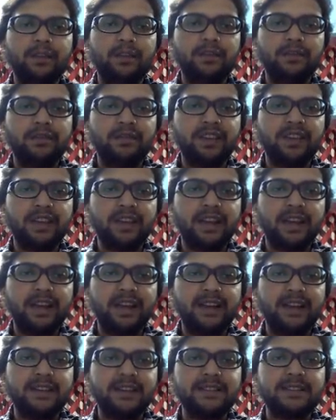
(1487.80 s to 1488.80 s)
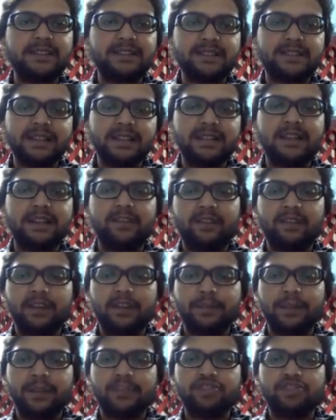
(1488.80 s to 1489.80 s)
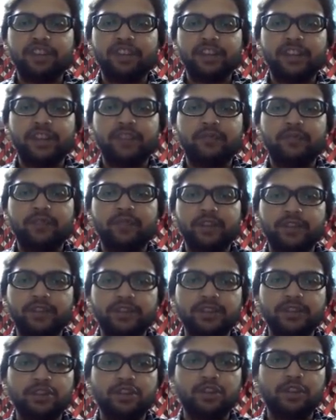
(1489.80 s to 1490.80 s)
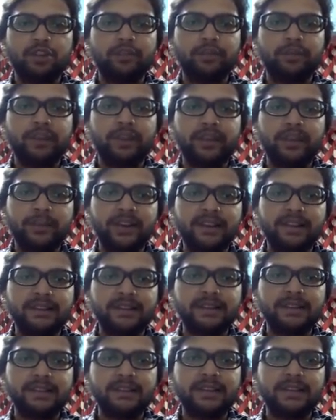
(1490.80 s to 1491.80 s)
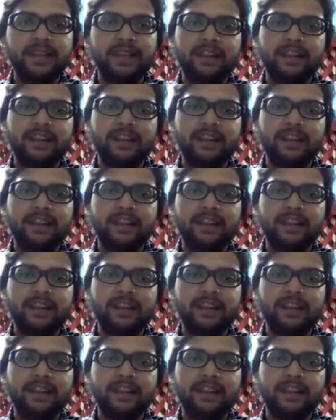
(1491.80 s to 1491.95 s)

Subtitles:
we are still developing generic versions of many medicines, and